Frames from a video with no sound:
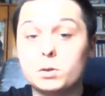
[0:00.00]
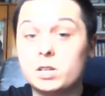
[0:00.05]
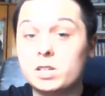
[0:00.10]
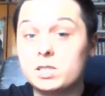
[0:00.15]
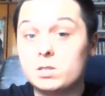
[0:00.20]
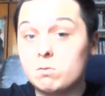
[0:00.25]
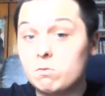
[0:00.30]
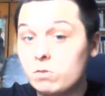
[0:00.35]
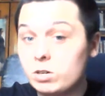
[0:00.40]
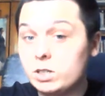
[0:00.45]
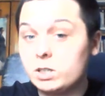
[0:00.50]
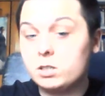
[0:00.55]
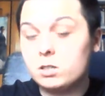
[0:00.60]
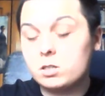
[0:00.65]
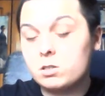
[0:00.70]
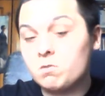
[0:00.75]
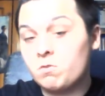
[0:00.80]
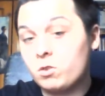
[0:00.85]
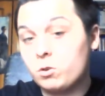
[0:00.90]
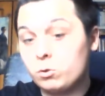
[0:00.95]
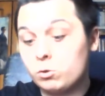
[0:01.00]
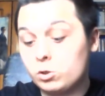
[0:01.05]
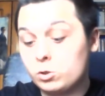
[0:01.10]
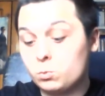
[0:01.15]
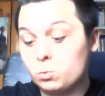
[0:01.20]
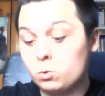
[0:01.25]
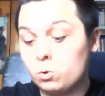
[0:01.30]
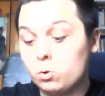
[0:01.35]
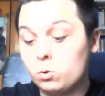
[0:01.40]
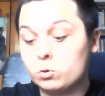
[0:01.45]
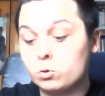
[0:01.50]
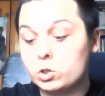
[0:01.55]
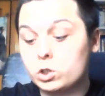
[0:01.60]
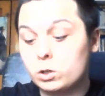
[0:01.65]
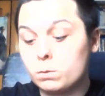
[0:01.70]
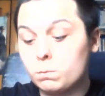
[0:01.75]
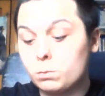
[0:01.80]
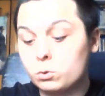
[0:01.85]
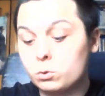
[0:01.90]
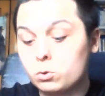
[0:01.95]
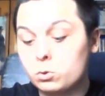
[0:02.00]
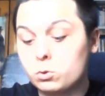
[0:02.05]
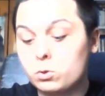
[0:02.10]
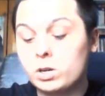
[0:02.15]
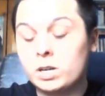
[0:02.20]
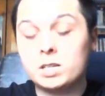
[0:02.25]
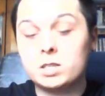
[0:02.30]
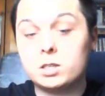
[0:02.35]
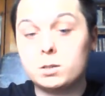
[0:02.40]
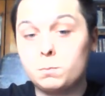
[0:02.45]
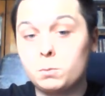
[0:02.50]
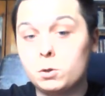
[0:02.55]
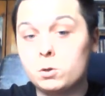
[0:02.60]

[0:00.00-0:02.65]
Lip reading: because it really does focus more on Dumbledore as